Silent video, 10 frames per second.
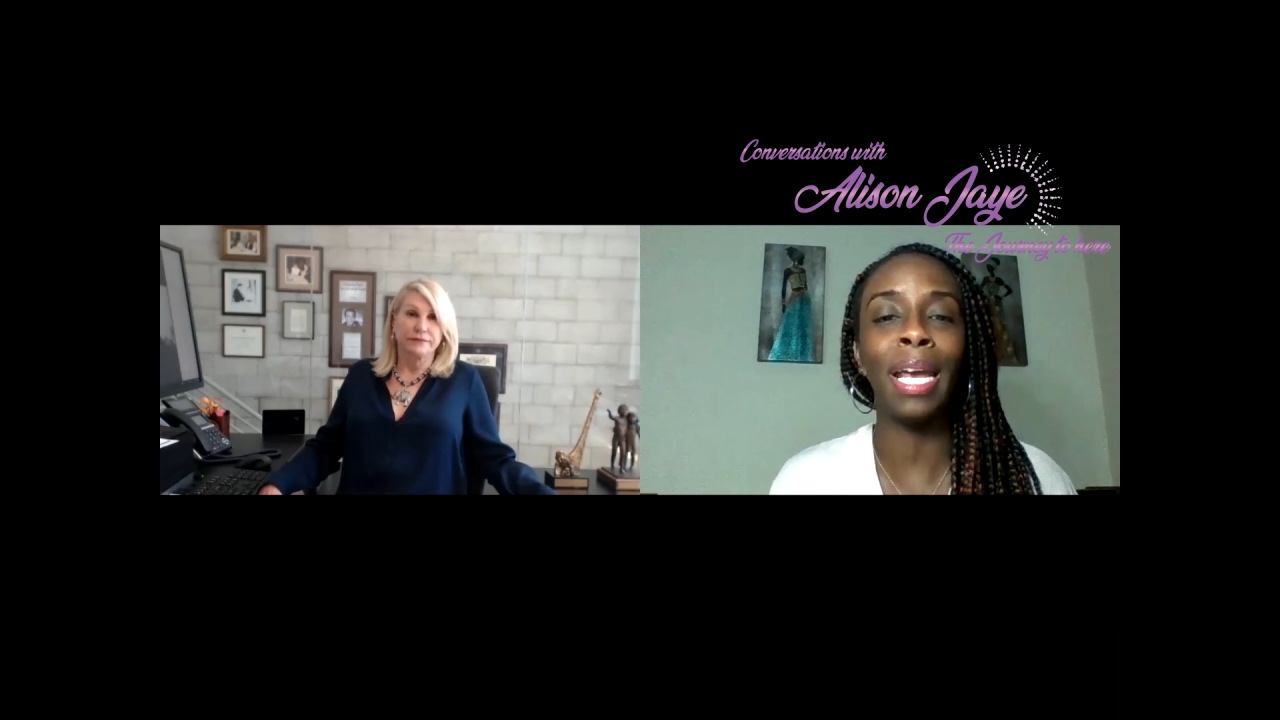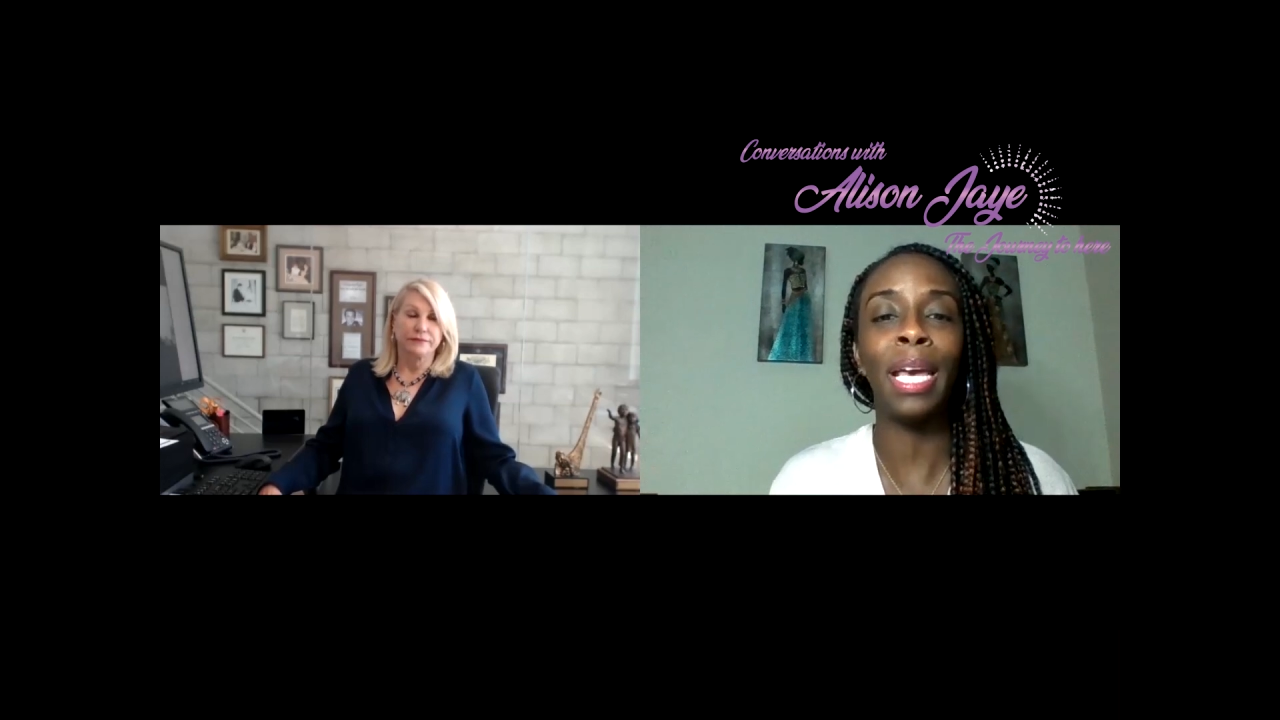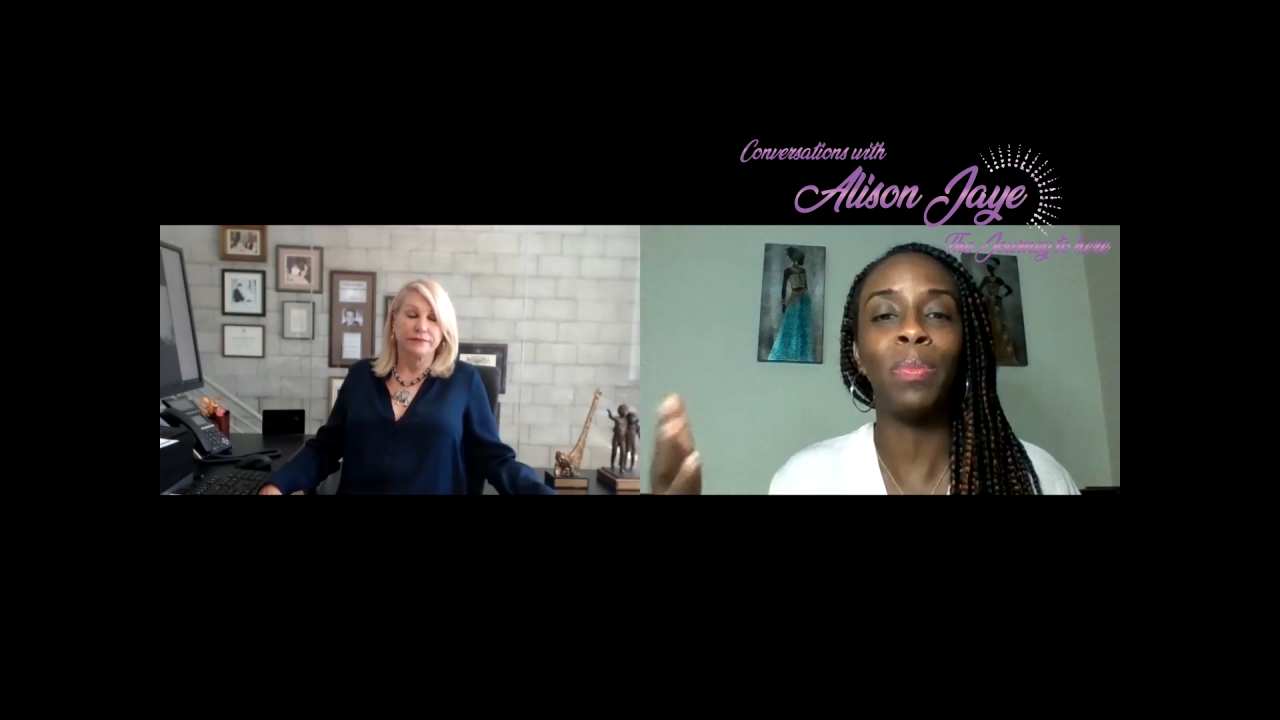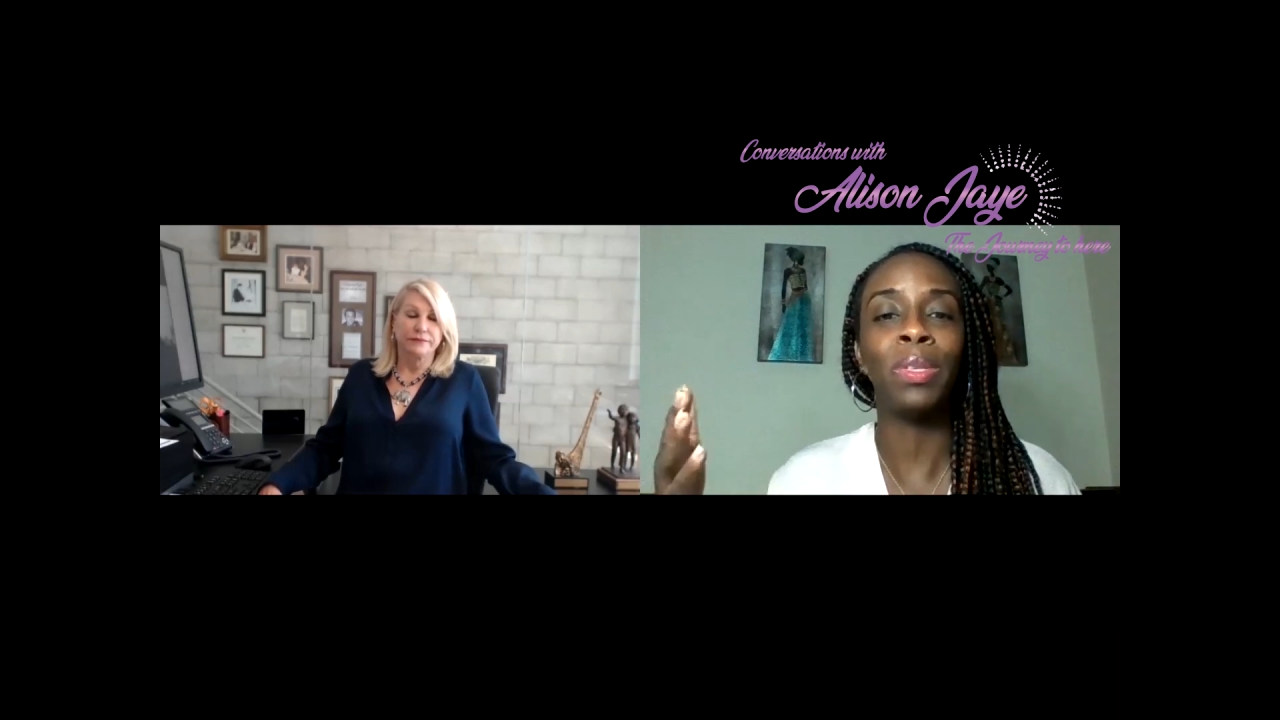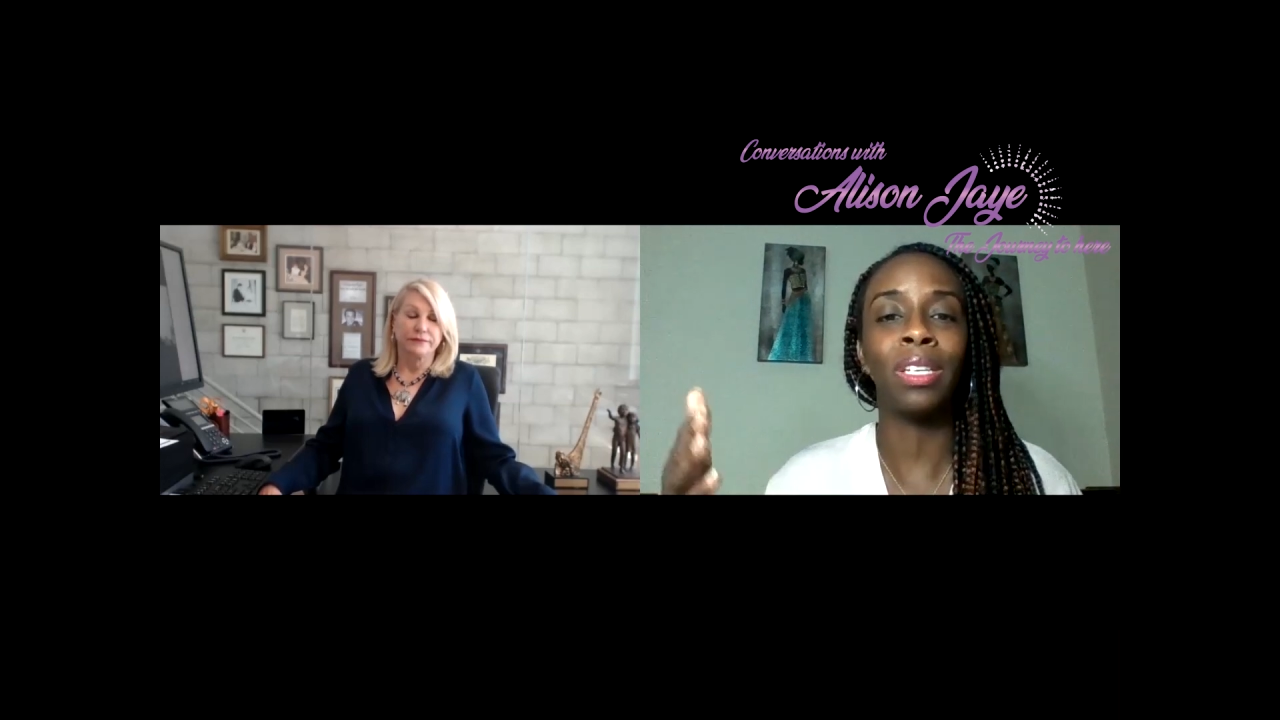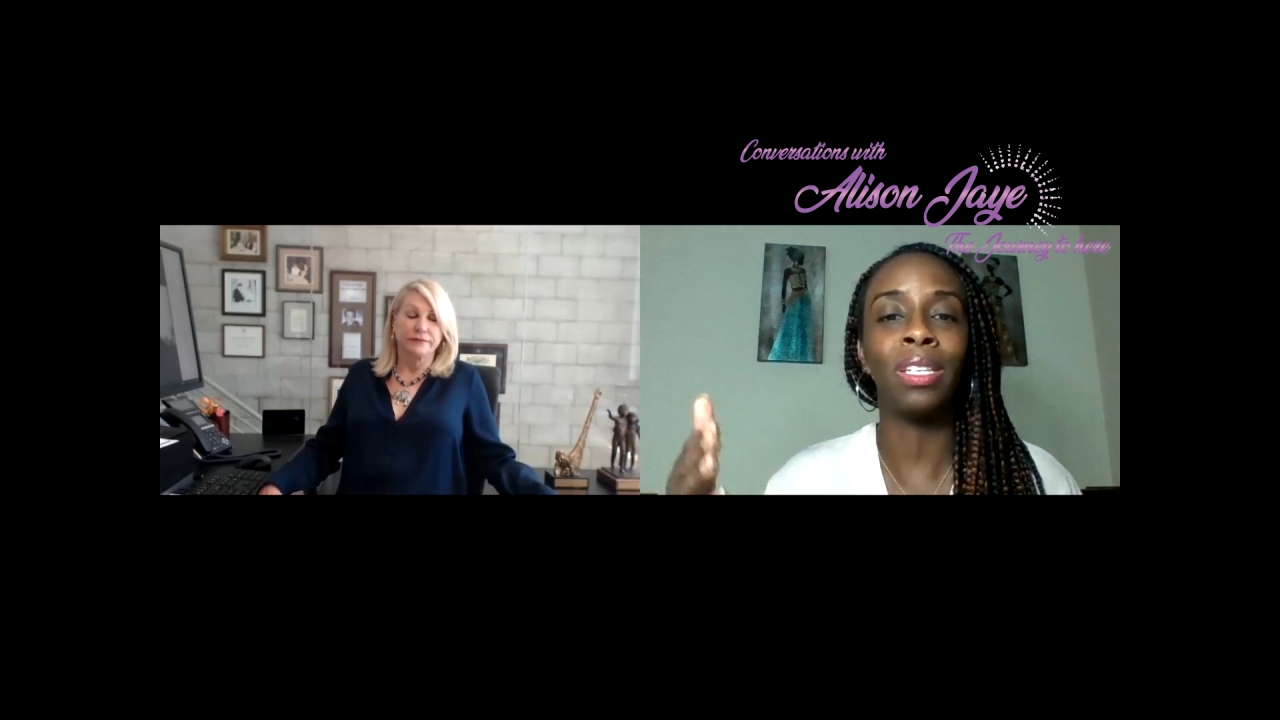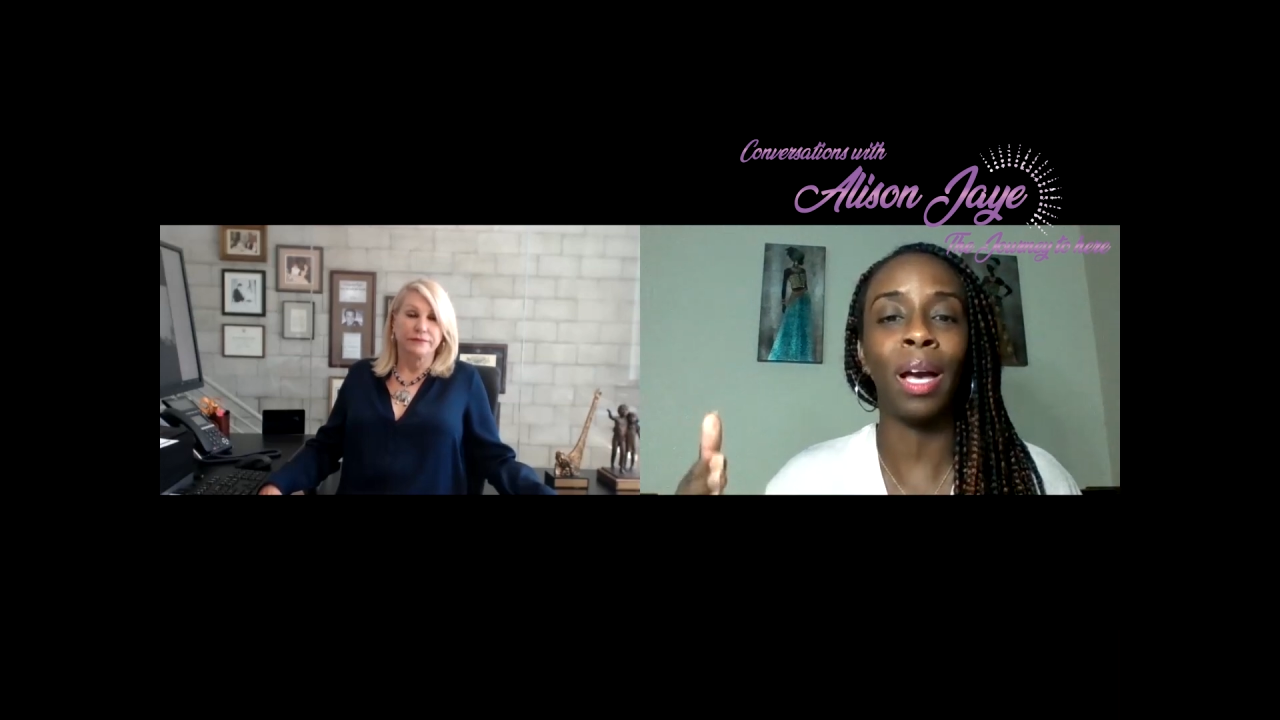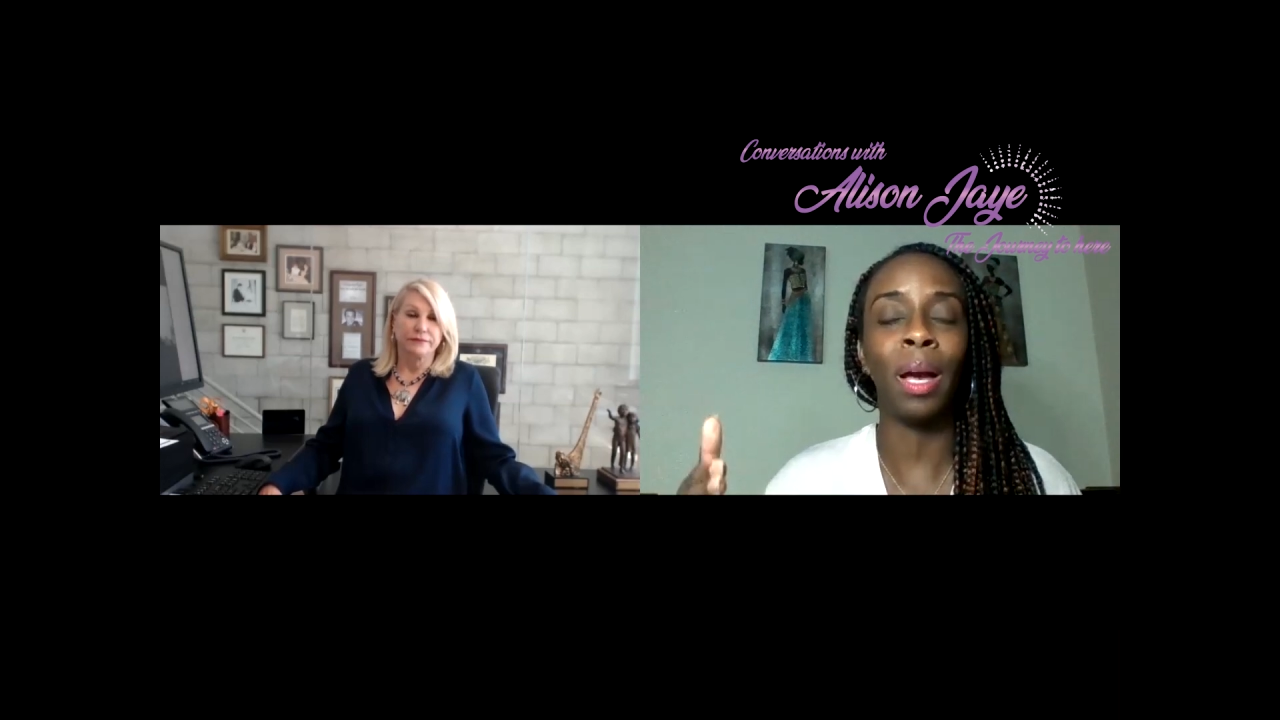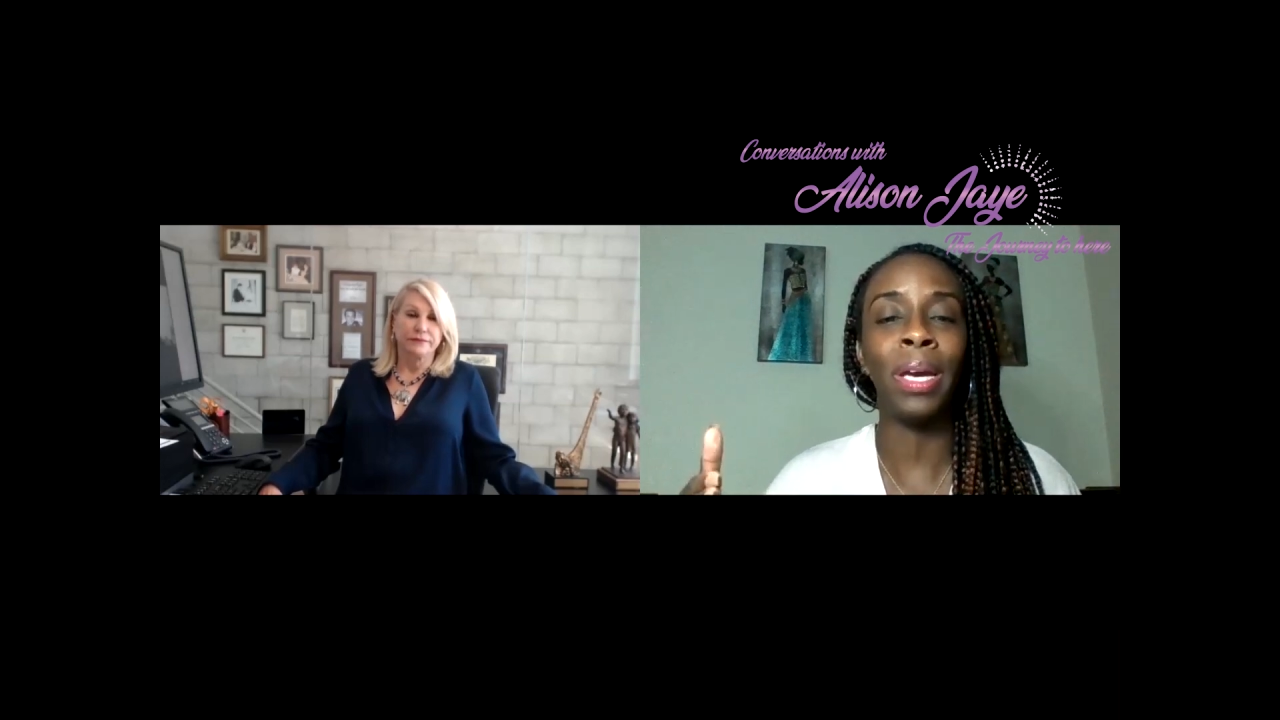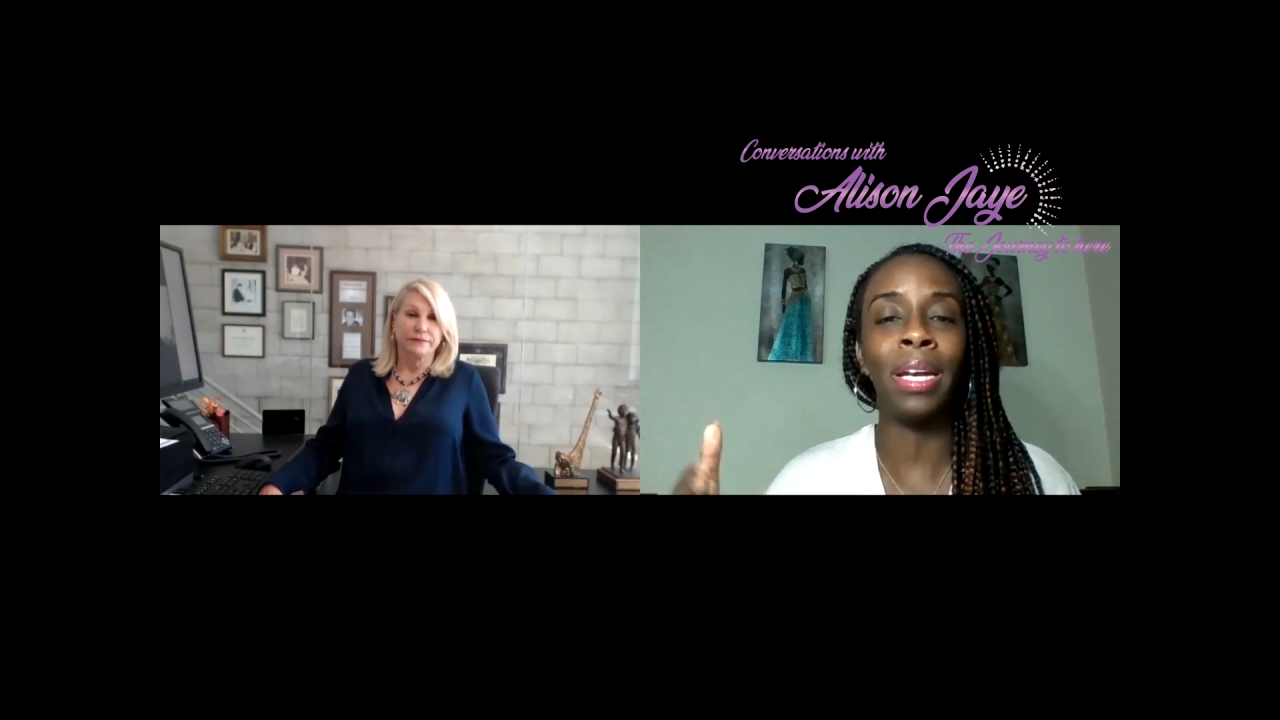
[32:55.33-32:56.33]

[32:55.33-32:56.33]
neighbors could come